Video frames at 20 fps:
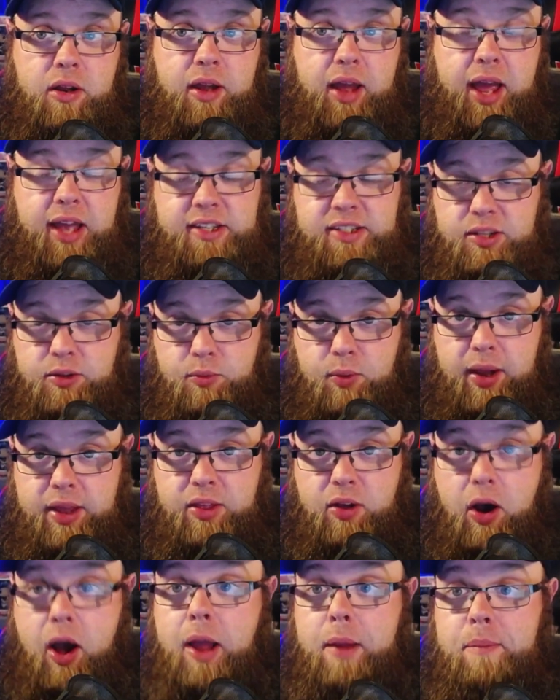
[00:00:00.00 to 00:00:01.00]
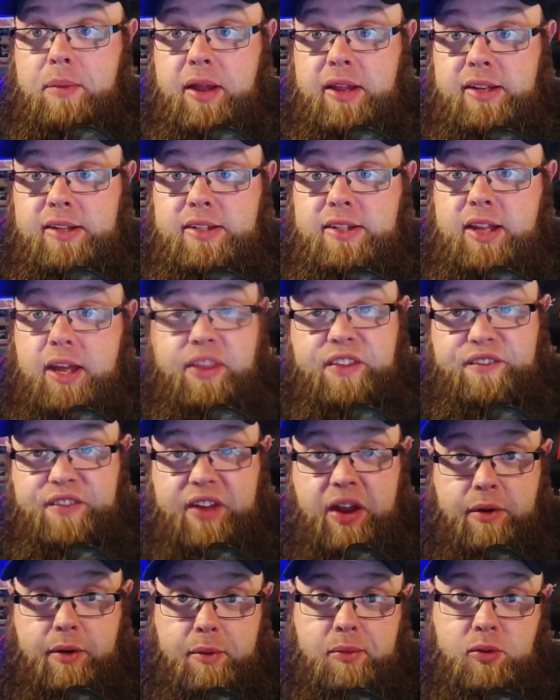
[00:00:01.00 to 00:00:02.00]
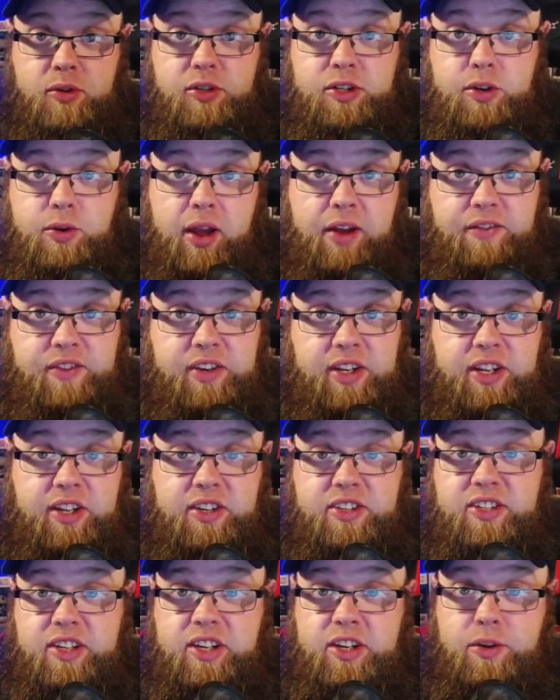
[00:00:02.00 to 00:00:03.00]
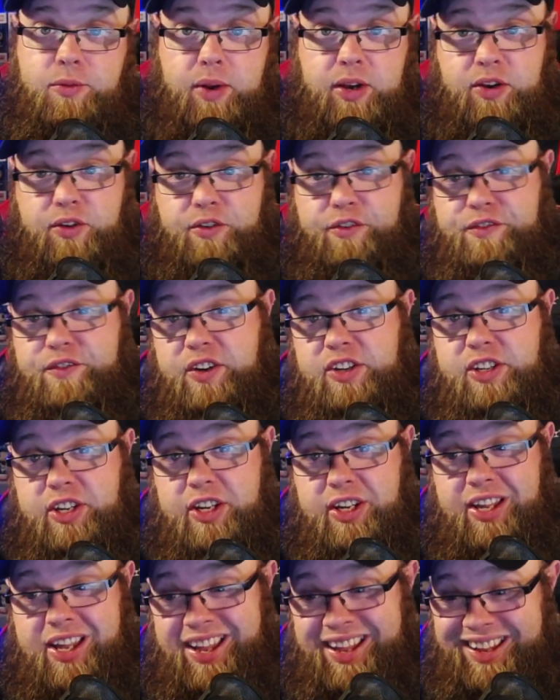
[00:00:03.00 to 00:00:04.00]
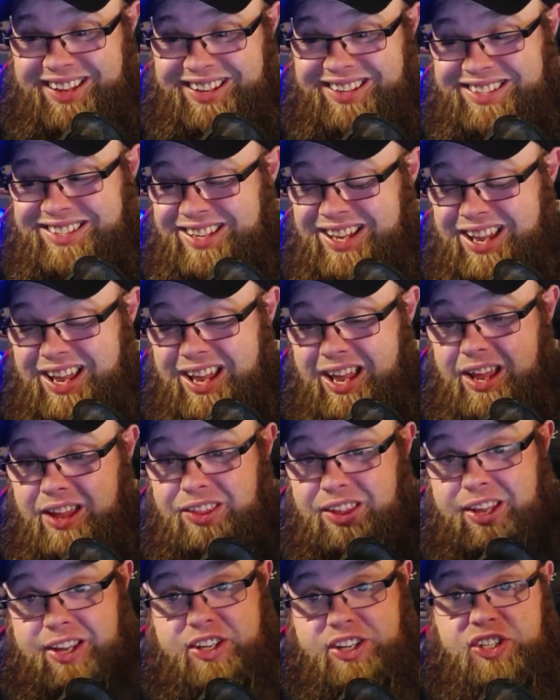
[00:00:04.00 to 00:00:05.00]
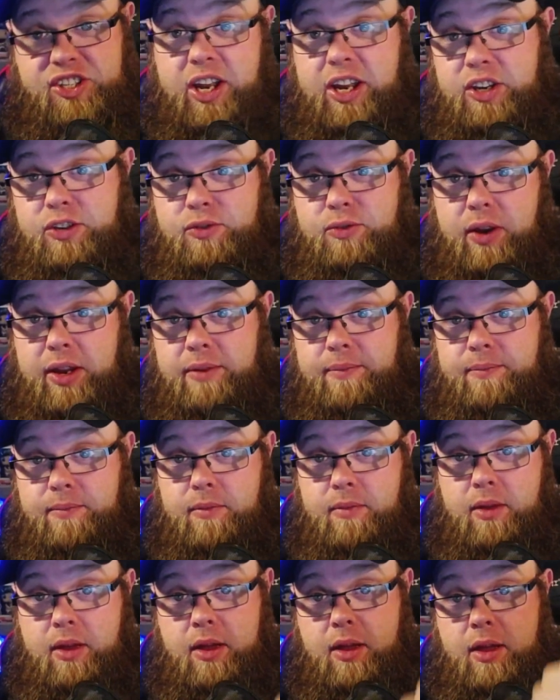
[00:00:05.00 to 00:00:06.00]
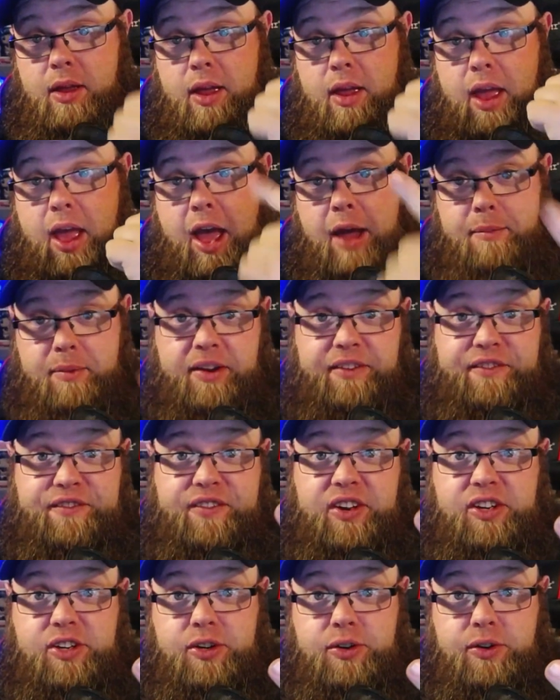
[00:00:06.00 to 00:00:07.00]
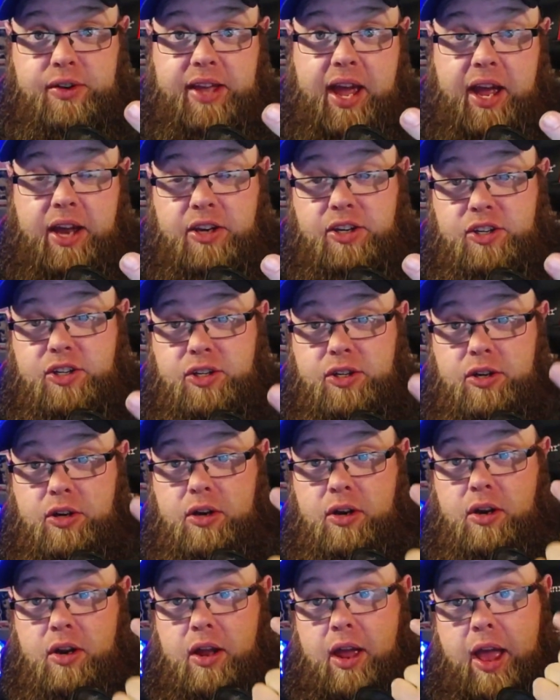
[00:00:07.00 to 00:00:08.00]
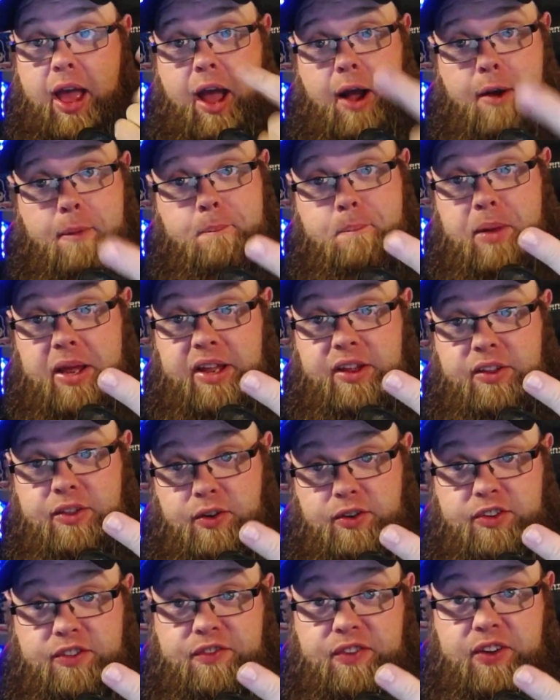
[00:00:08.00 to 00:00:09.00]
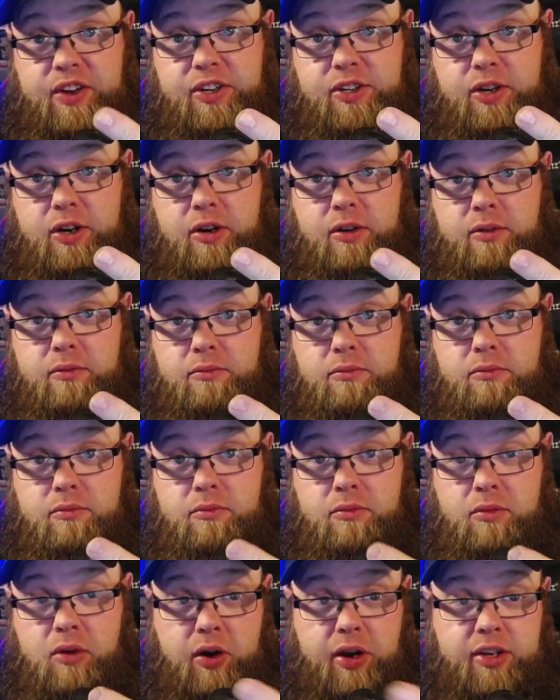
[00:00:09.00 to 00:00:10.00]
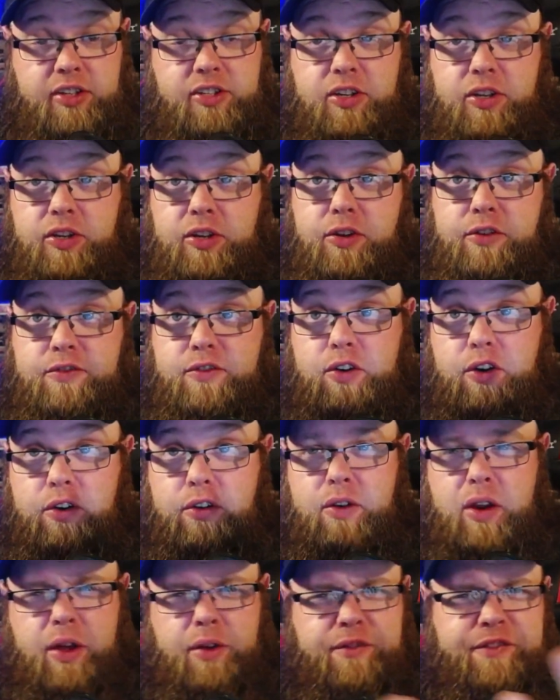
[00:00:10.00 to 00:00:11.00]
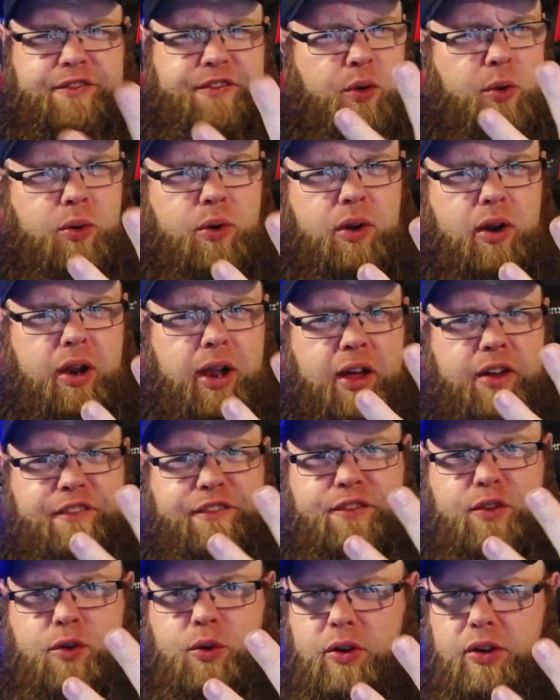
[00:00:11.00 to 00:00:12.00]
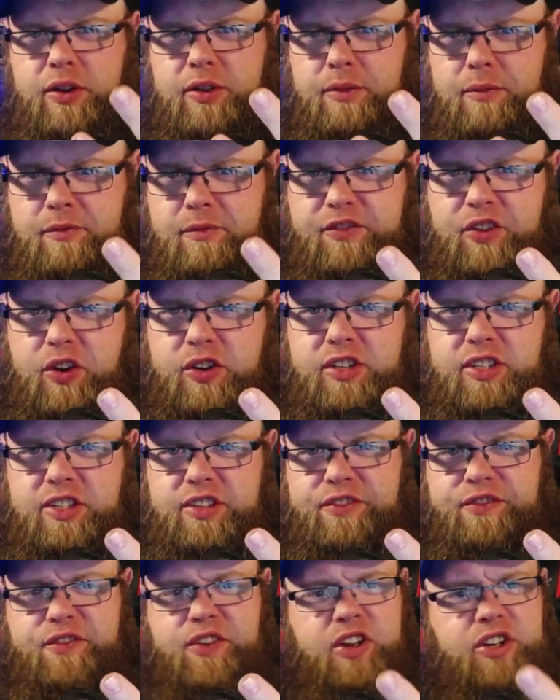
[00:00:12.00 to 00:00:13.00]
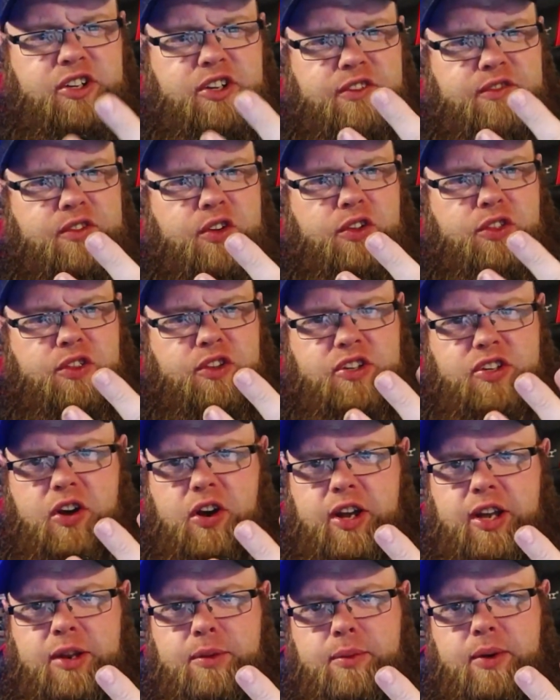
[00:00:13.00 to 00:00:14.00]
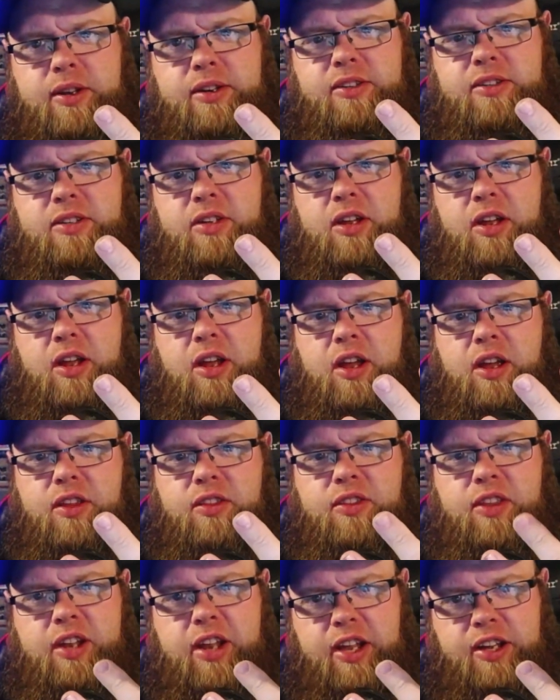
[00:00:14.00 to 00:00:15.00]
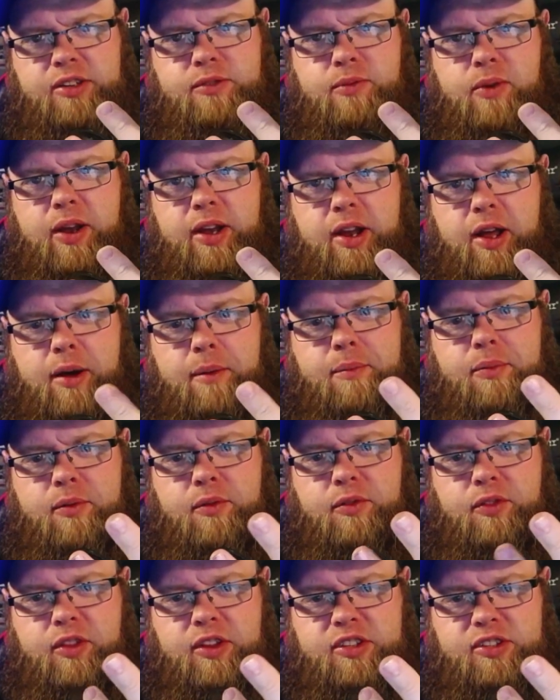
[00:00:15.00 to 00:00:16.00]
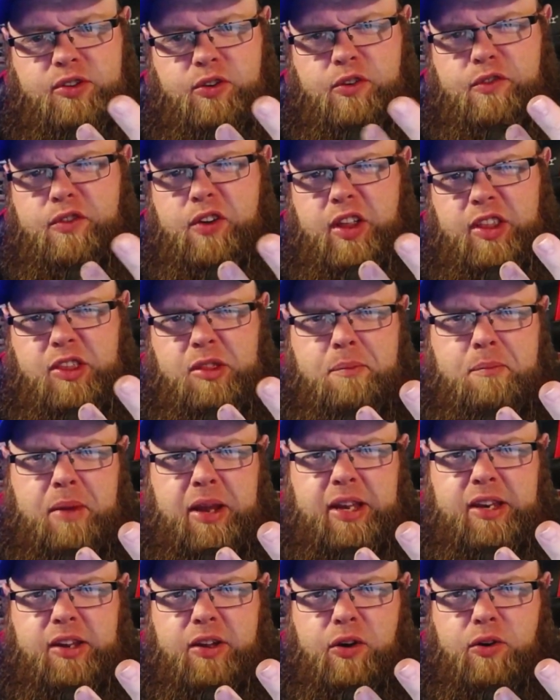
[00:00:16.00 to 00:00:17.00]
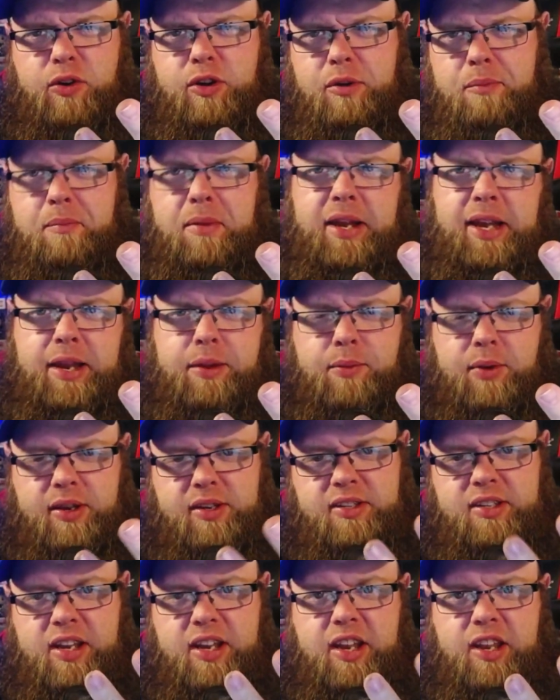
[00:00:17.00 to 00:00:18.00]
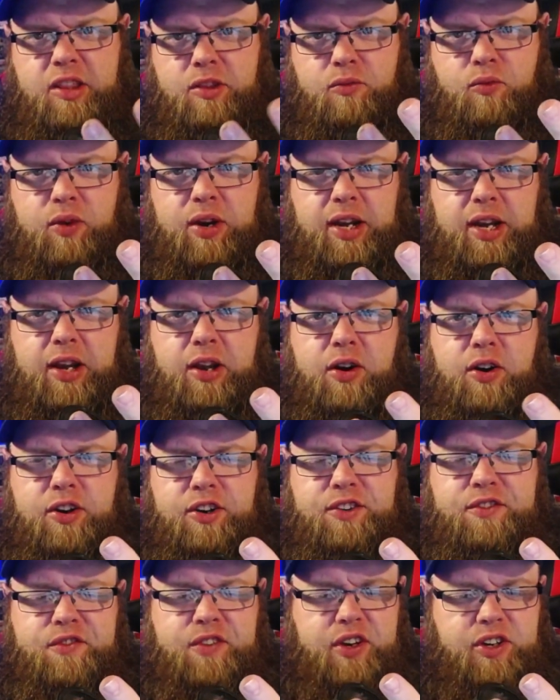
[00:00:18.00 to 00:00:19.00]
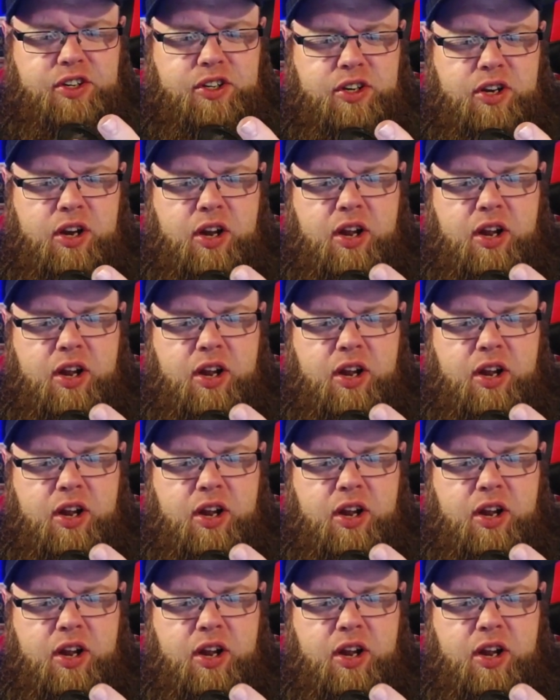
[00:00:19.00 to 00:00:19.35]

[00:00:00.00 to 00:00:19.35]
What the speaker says: as the way that I play this game. The variables you have to consider when you're fishing is the exchange rate, how many fish you catch, how big those fish are. Alright, so you've got like four versions of fish. You've got the tiny ones, the next grade up, the sort of like the mediocre middly ones, and then the really large fish,